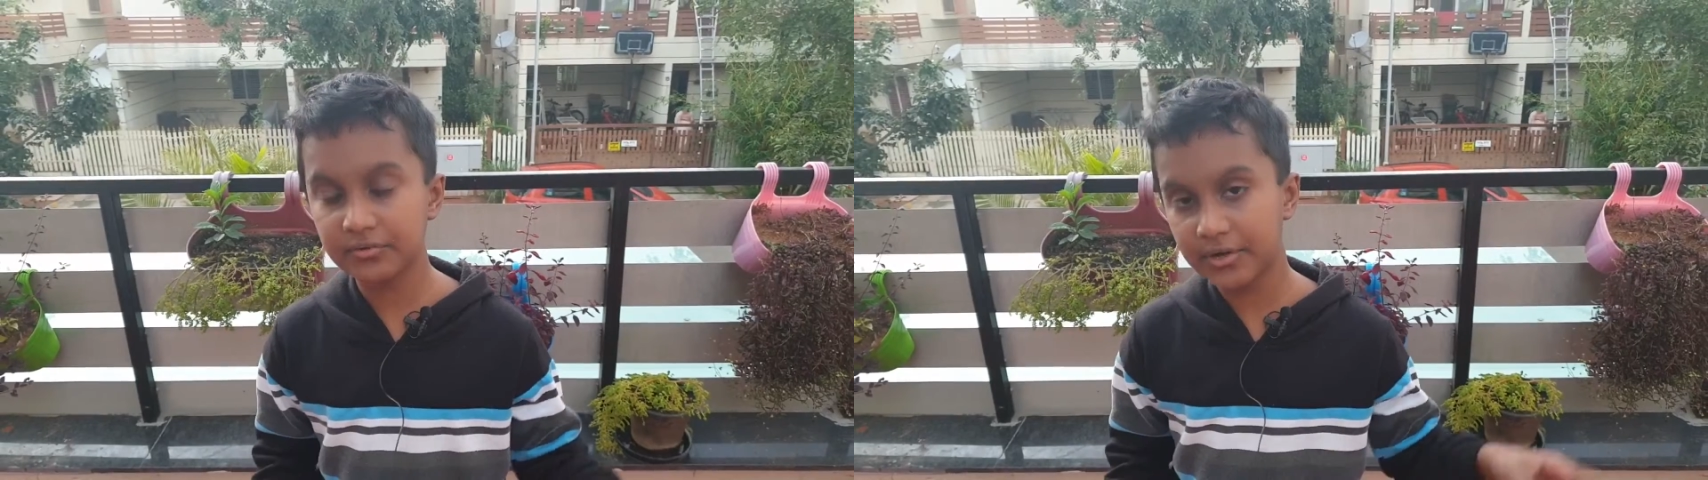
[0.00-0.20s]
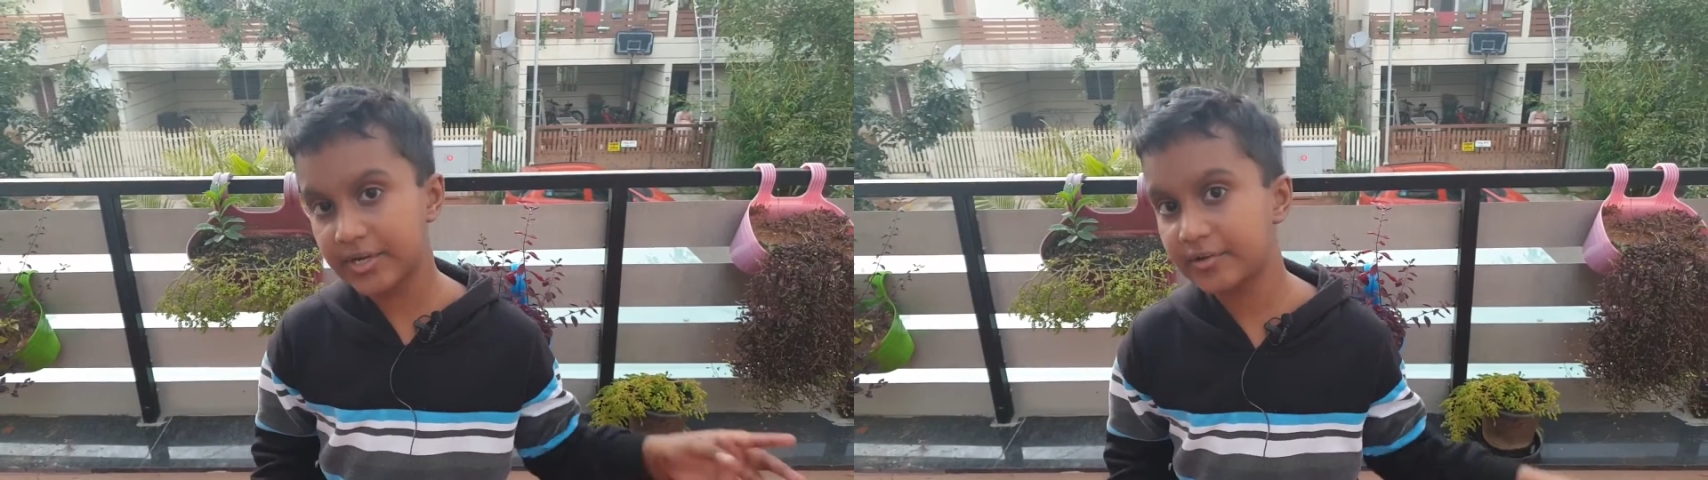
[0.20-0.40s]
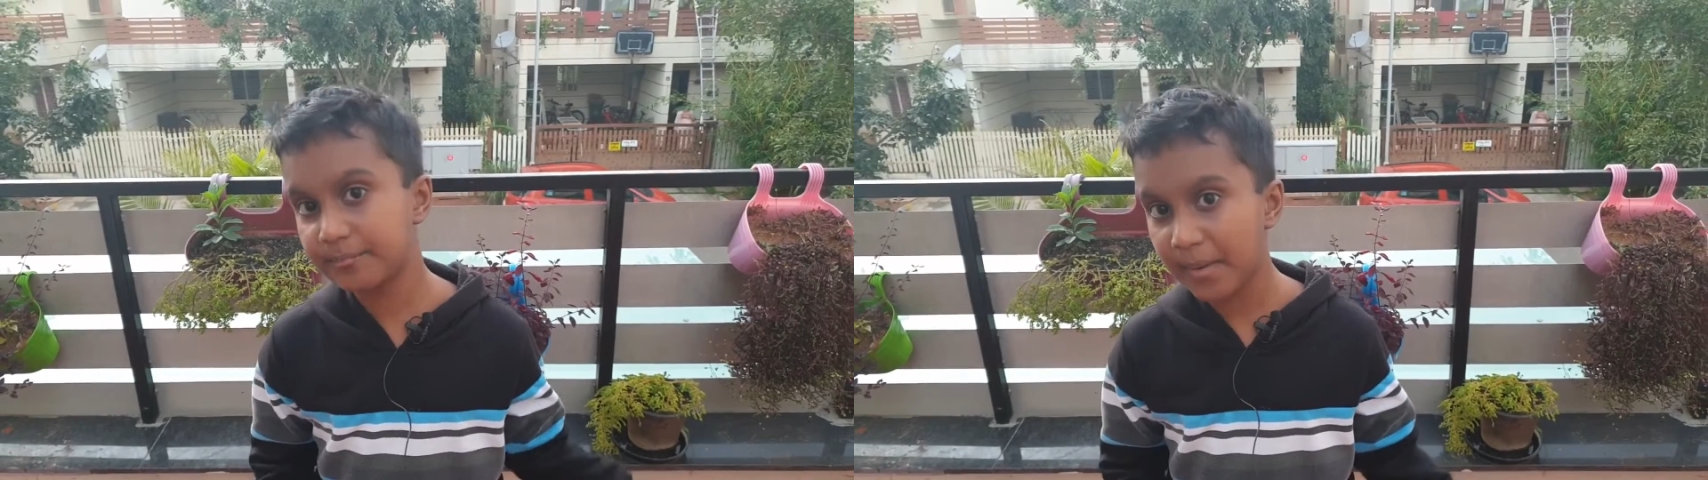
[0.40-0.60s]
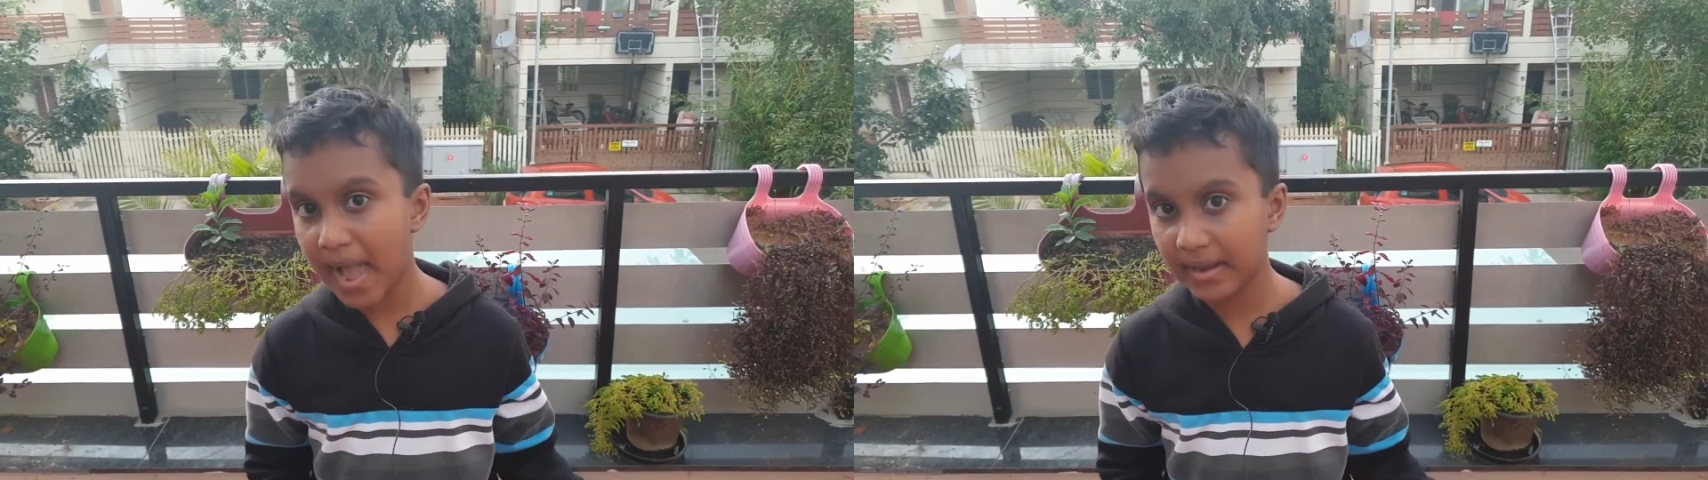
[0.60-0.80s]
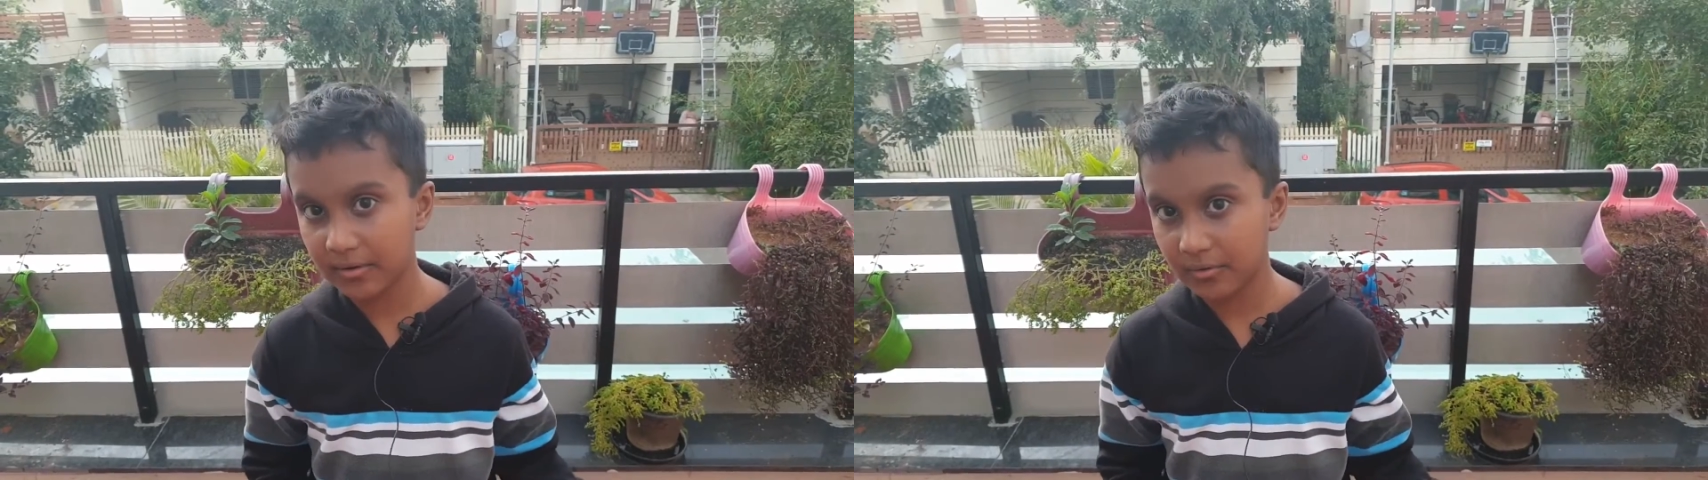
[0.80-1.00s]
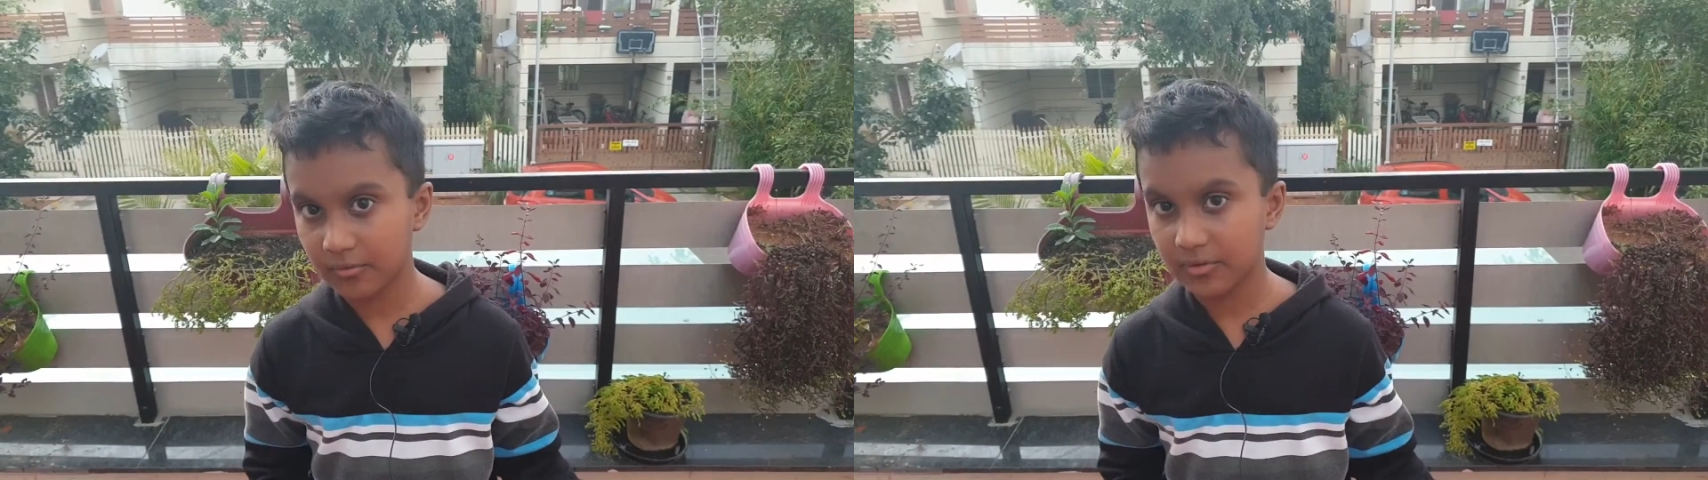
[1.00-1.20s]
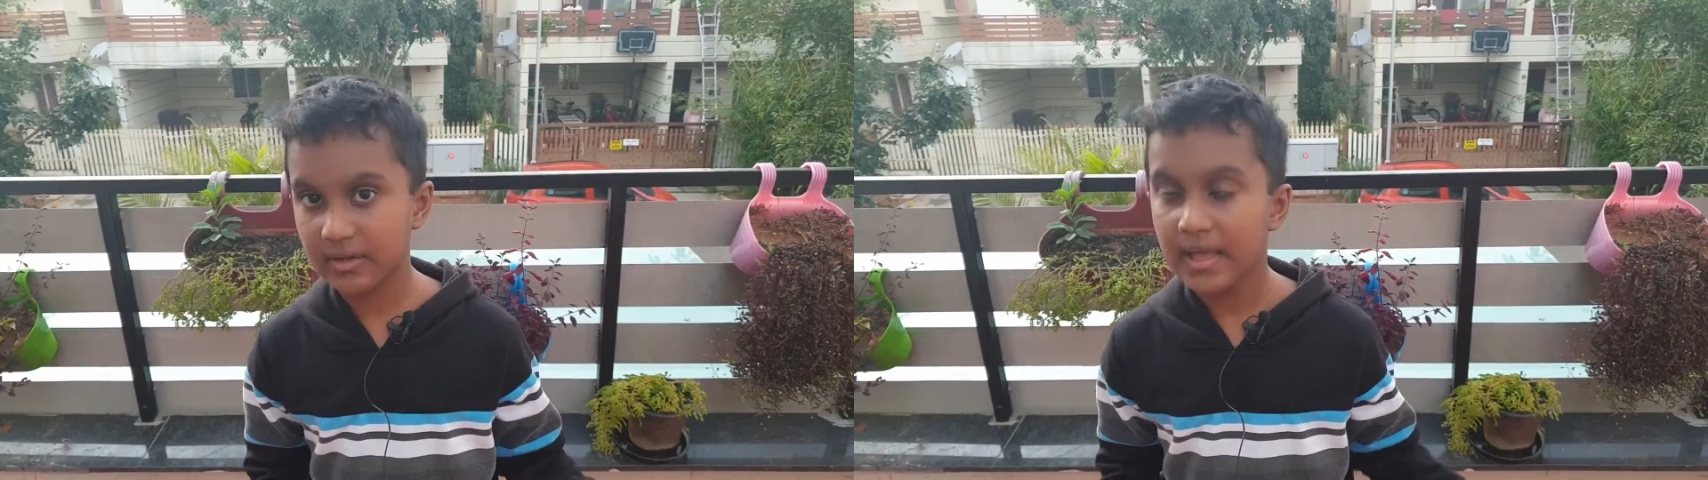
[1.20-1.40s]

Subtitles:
going to Banglore,